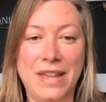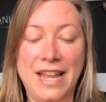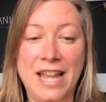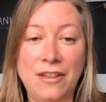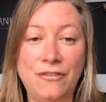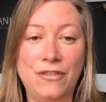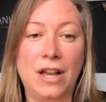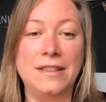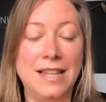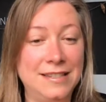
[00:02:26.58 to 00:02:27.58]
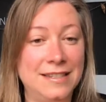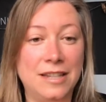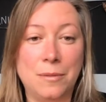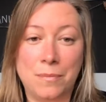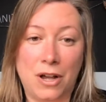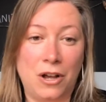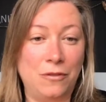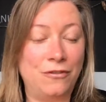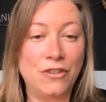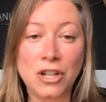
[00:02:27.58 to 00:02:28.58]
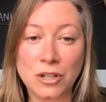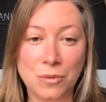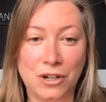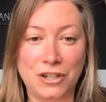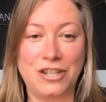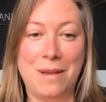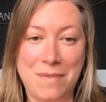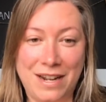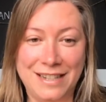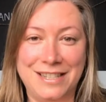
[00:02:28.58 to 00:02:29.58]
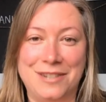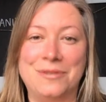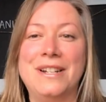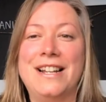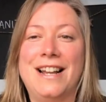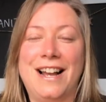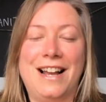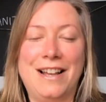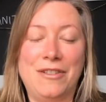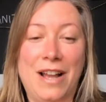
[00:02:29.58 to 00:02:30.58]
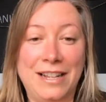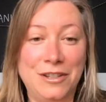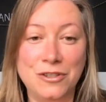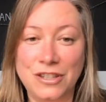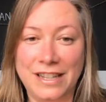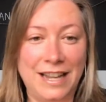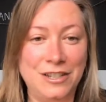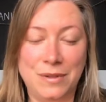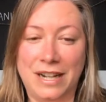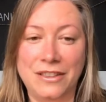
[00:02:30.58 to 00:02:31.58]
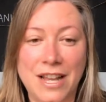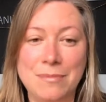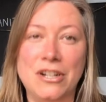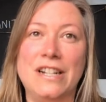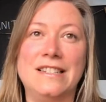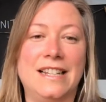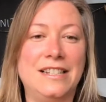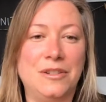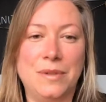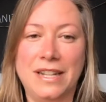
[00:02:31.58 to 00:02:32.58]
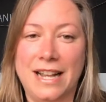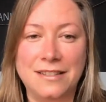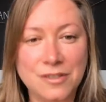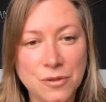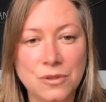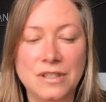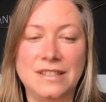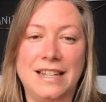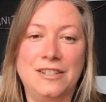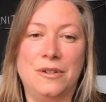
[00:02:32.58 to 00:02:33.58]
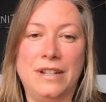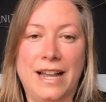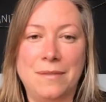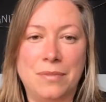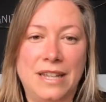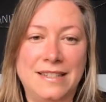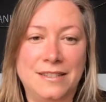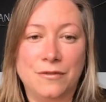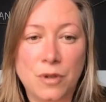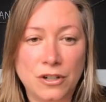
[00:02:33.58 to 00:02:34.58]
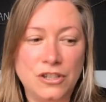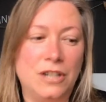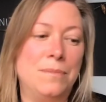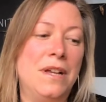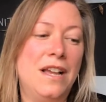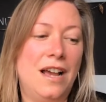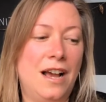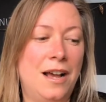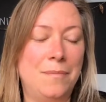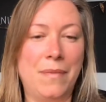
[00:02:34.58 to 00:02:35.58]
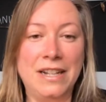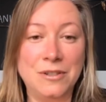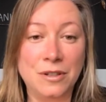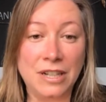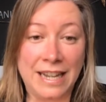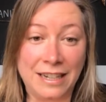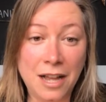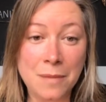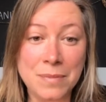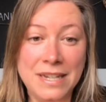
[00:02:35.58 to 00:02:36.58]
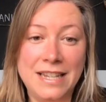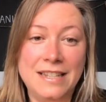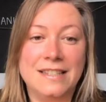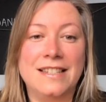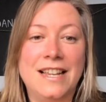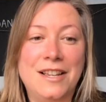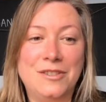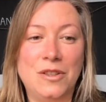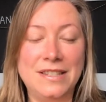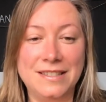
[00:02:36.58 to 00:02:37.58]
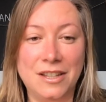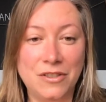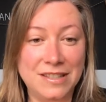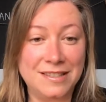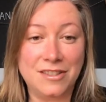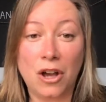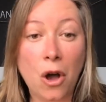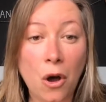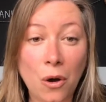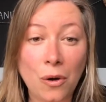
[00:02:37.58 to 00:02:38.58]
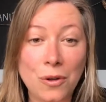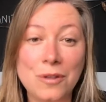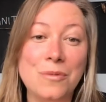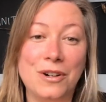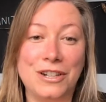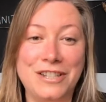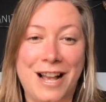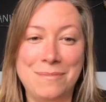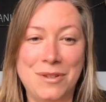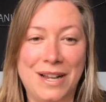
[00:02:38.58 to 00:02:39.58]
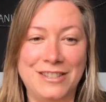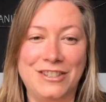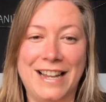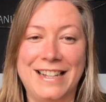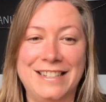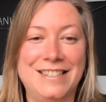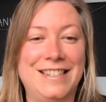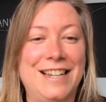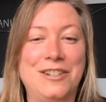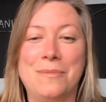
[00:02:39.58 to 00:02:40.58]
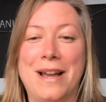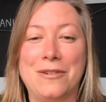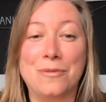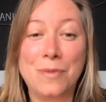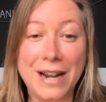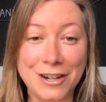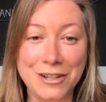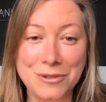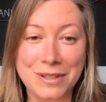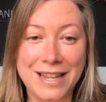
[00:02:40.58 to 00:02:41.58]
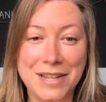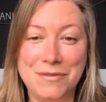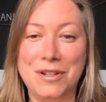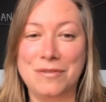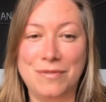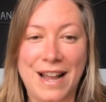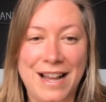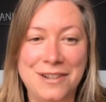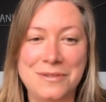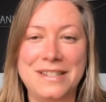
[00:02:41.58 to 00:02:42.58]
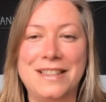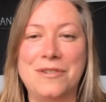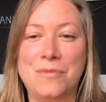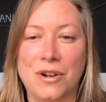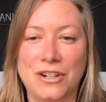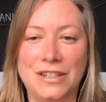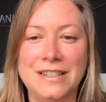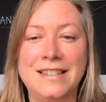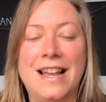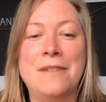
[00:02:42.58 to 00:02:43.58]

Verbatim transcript: if this is a full workshop that I do, I do it at libraries, I do it at schools, I do it at places of worship, I do it in companies. So this is the whole workshop. You guys are getting to see it no matter where you live around the world.